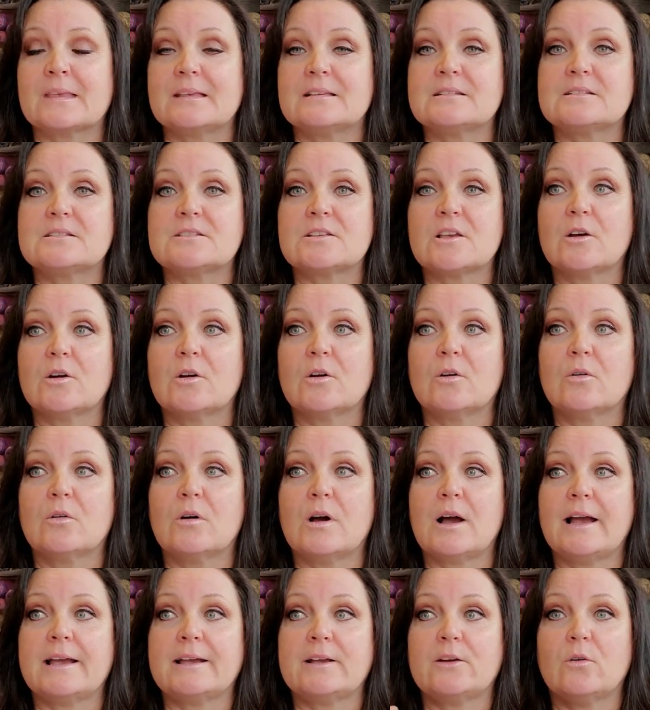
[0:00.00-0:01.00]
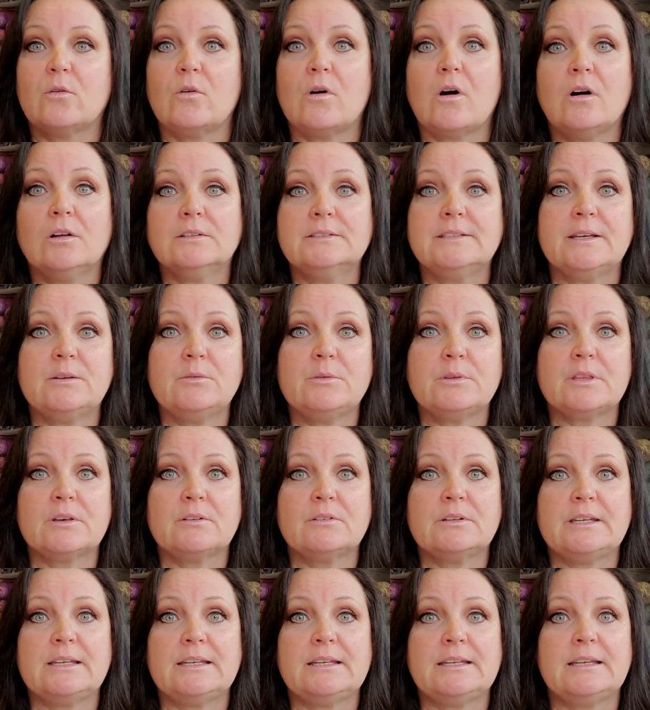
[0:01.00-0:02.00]
So I go all day
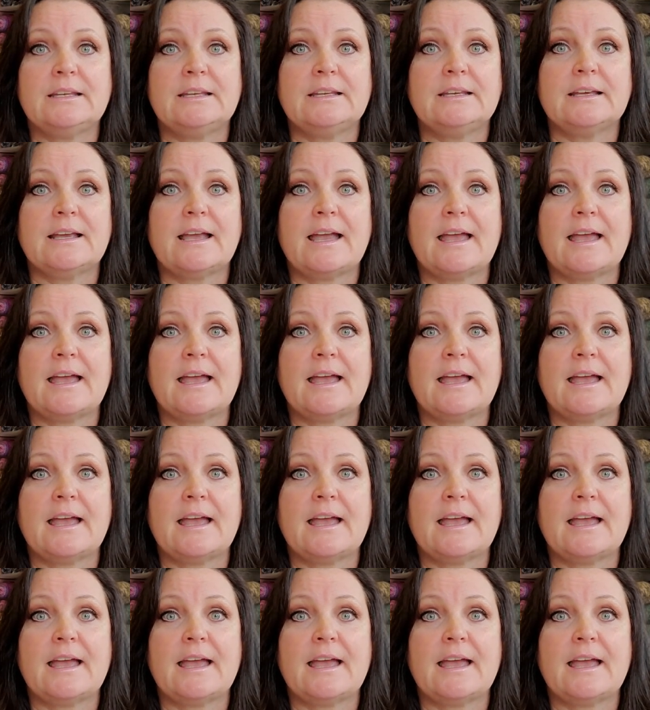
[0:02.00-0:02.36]
without eating,